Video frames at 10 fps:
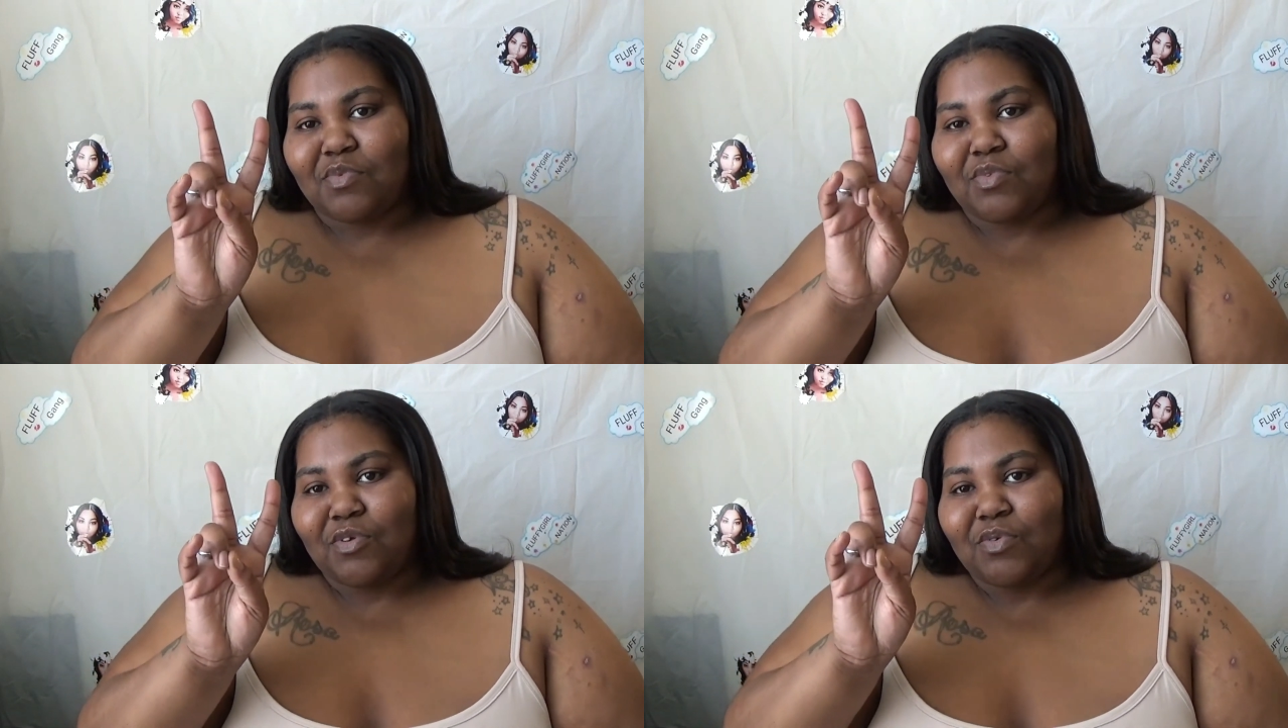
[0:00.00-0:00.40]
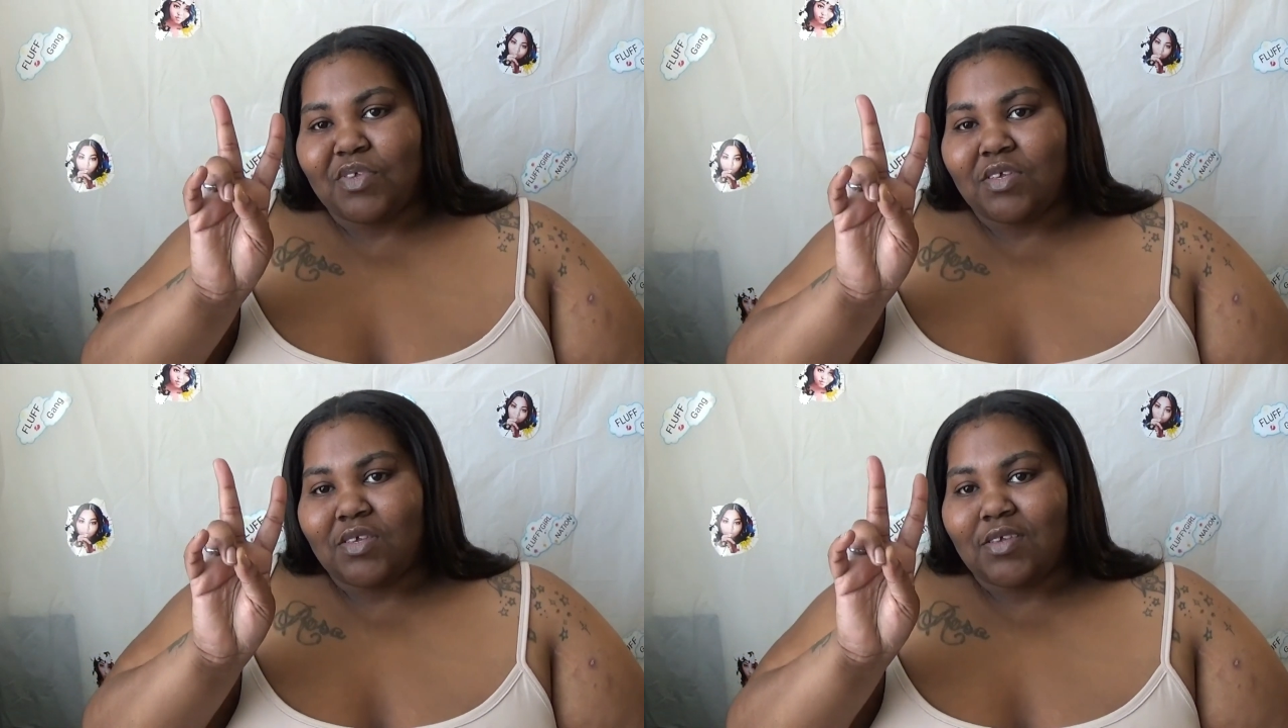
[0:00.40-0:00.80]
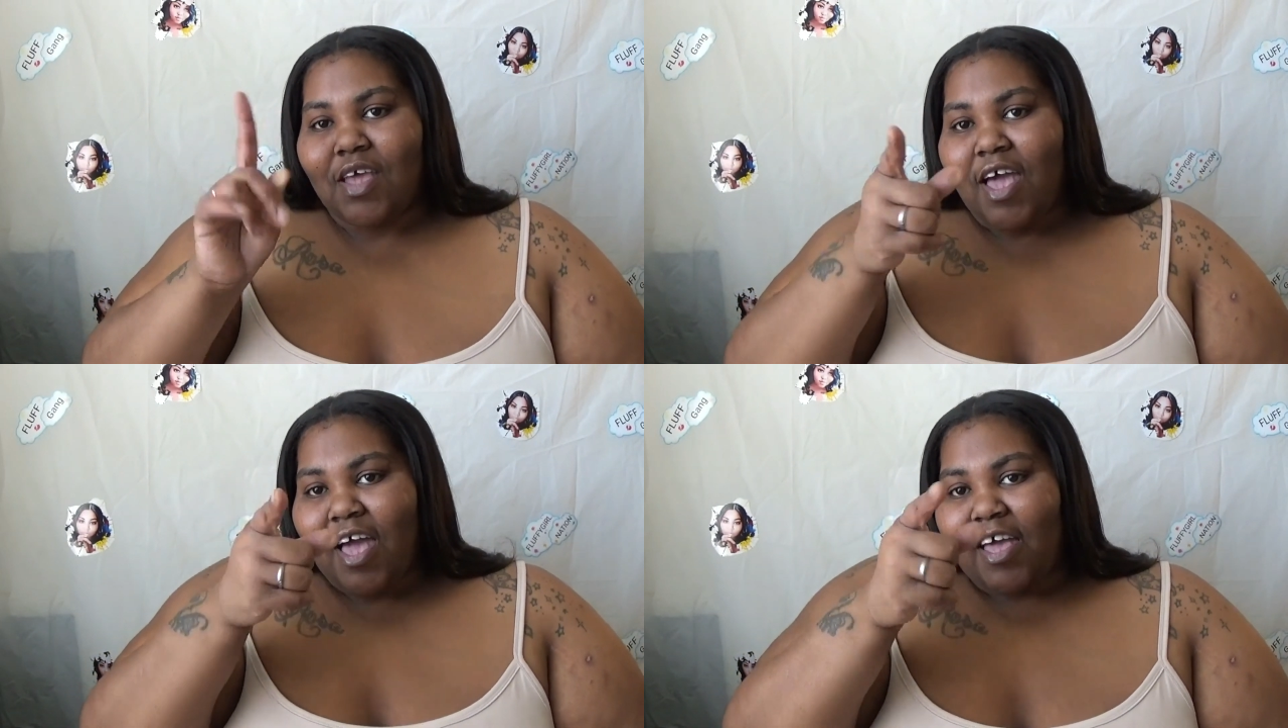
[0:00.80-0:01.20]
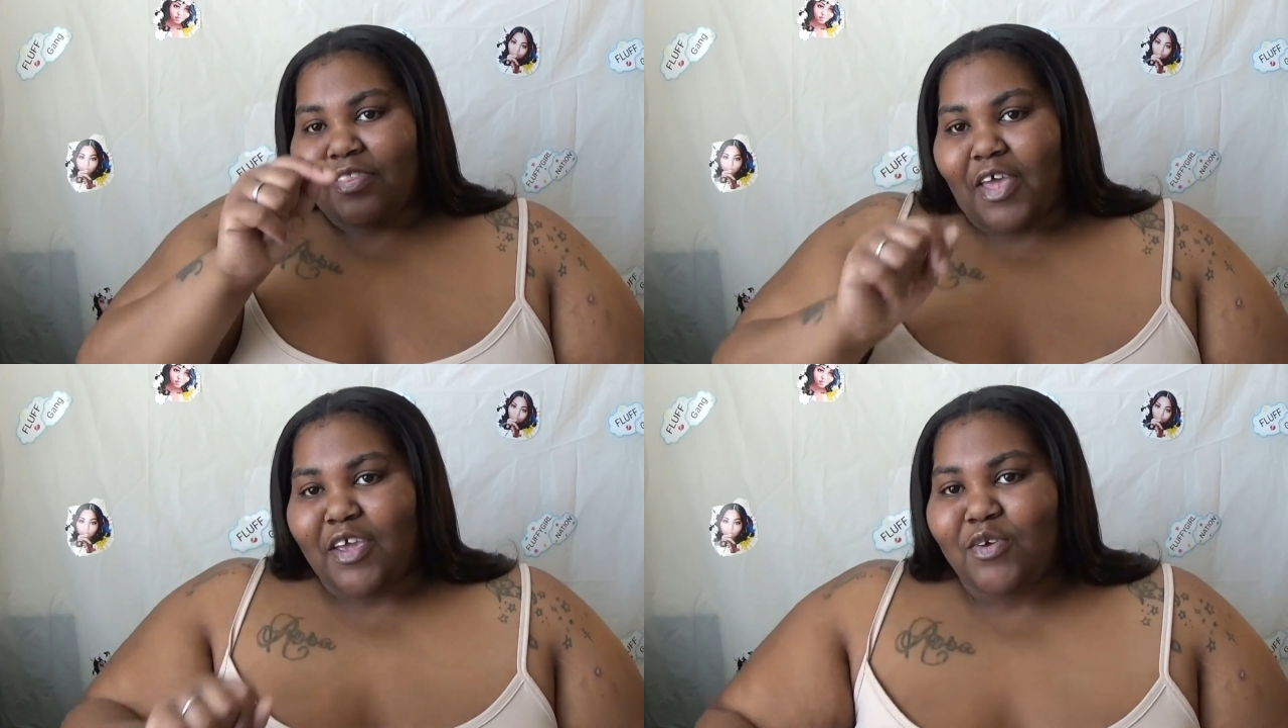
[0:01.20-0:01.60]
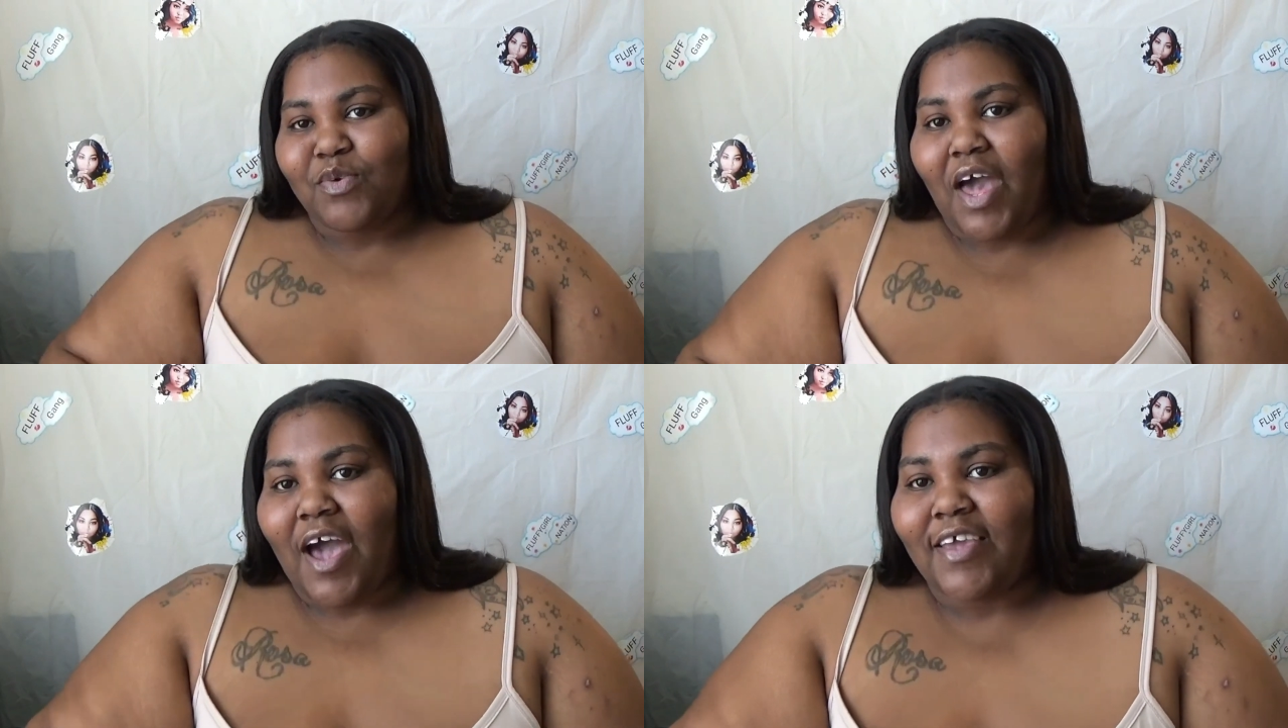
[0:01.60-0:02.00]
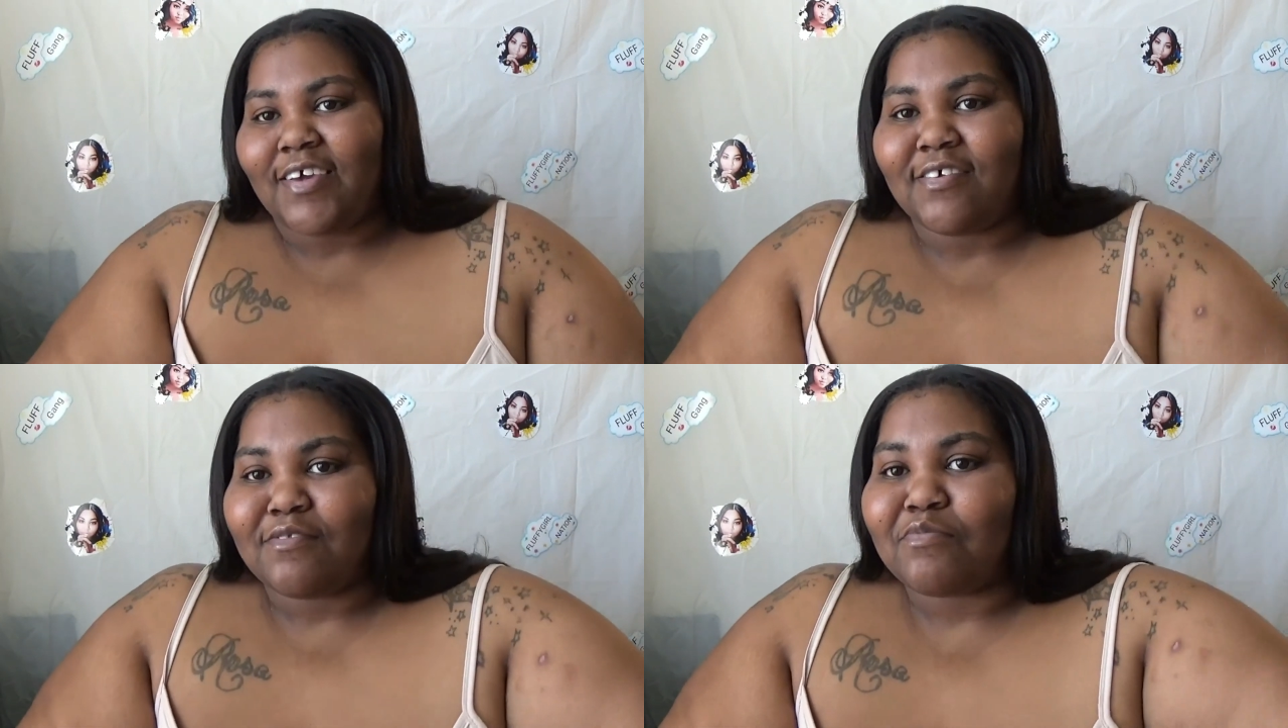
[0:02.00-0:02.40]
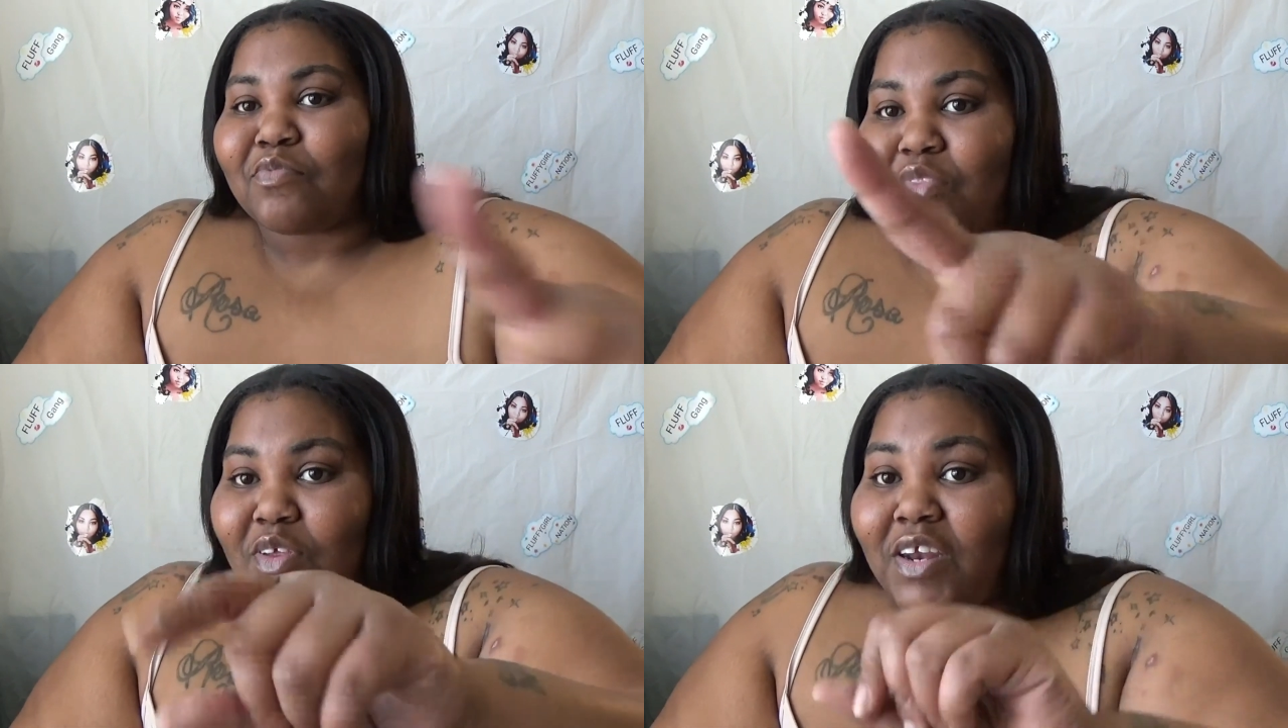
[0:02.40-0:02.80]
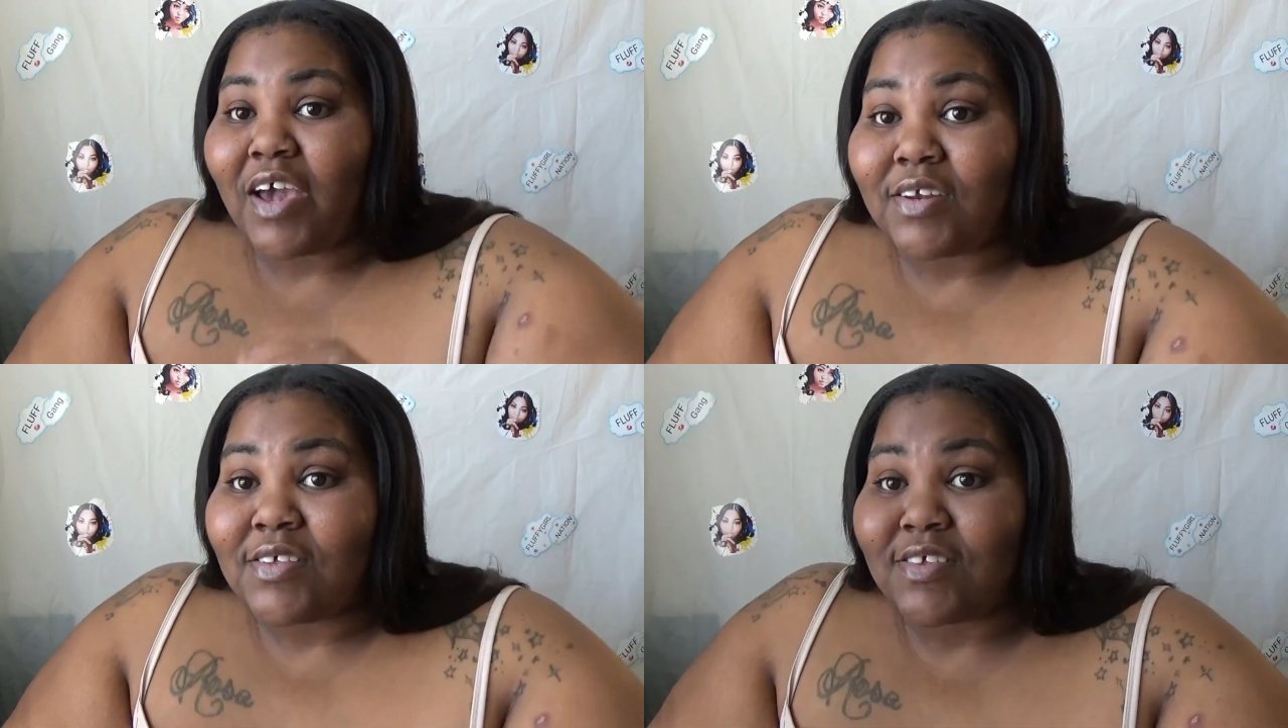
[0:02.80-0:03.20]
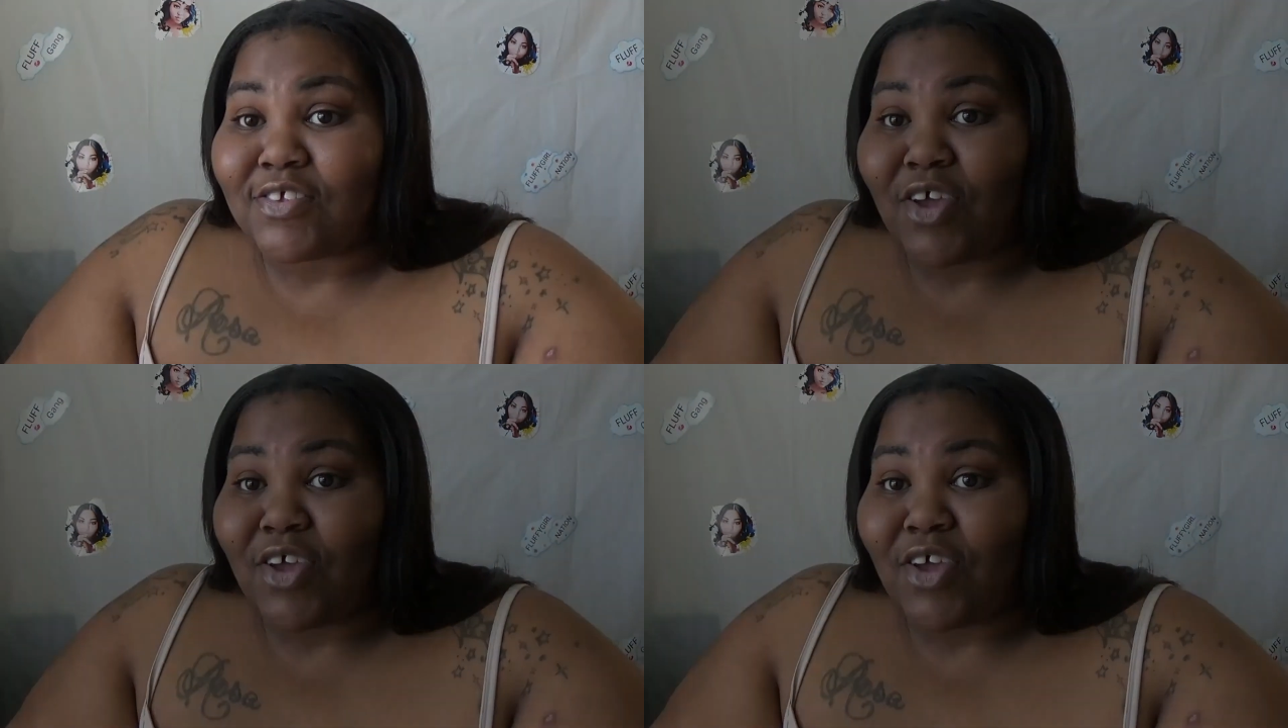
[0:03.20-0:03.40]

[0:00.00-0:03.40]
Deuces. And thank you, Naya. The necklaces